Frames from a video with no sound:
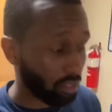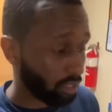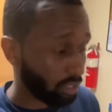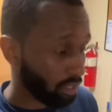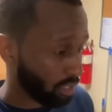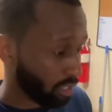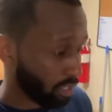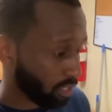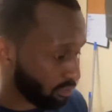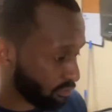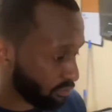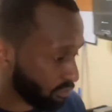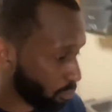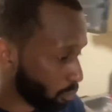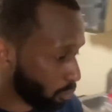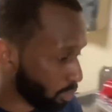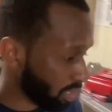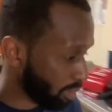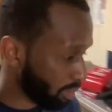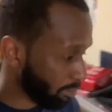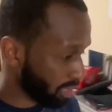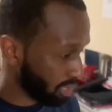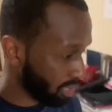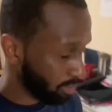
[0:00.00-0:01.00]
here for what
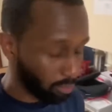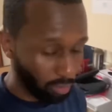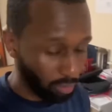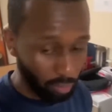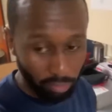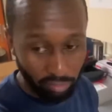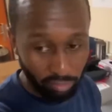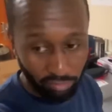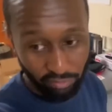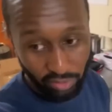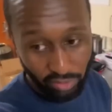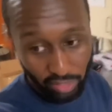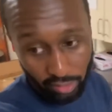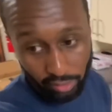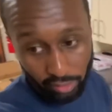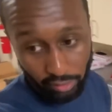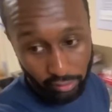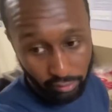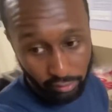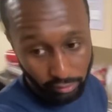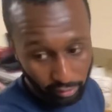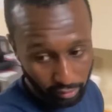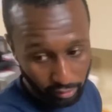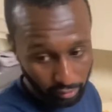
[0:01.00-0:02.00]
I'm able to
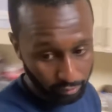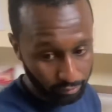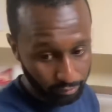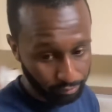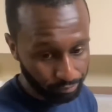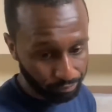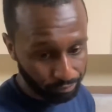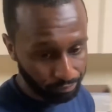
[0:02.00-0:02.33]
provide, then